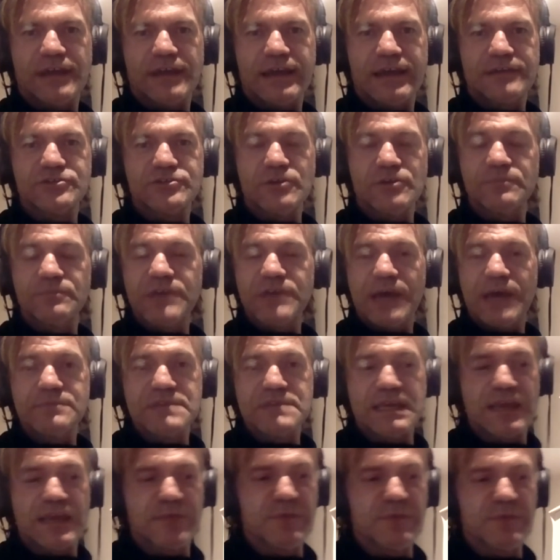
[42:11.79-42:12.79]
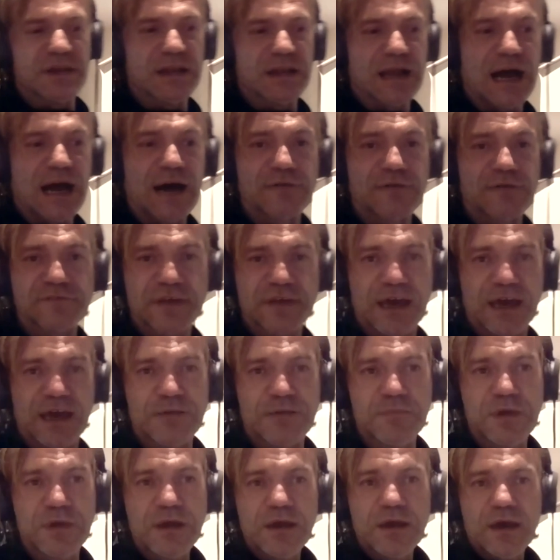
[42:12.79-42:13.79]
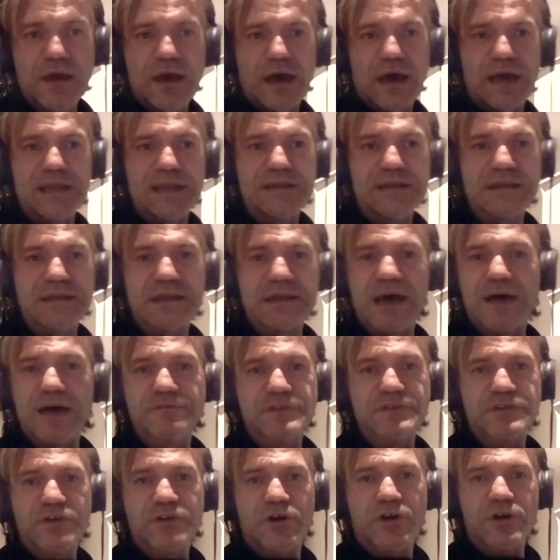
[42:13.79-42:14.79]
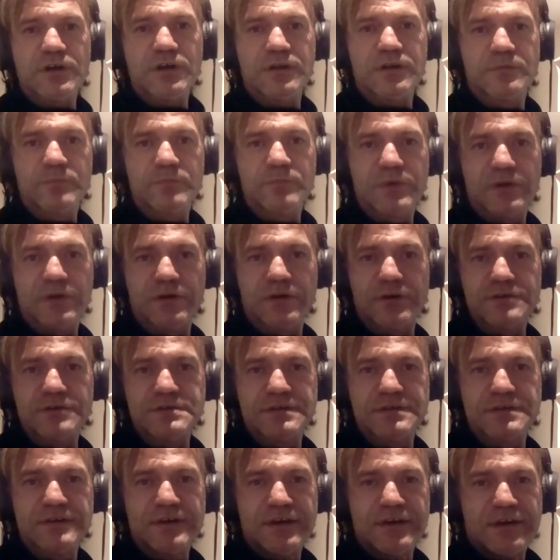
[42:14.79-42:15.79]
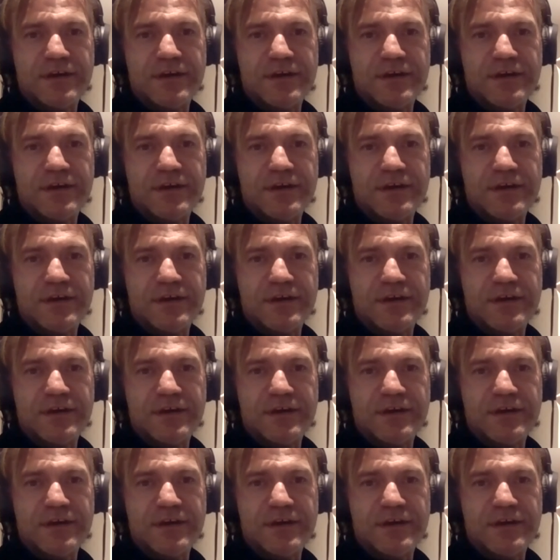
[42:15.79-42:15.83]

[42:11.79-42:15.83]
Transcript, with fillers: Like sometimes he came in at half time and he didn't have to talk because